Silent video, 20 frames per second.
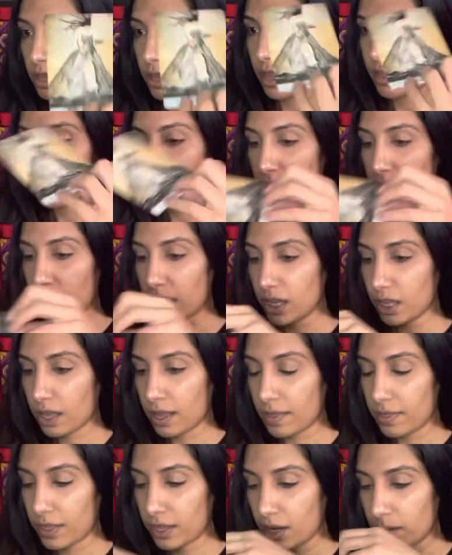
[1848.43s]
and then i
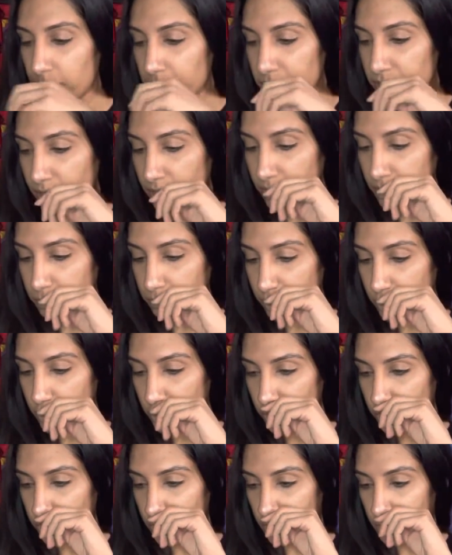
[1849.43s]
and then i'm seeing this
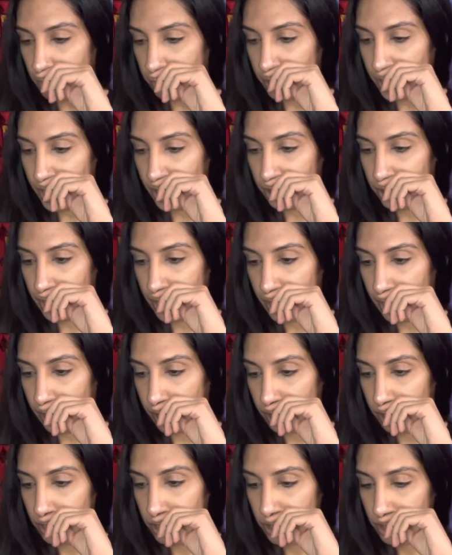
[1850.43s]
magician and i'm
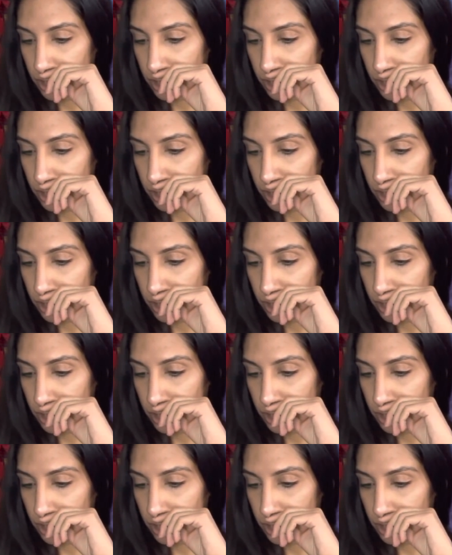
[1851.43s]
hearing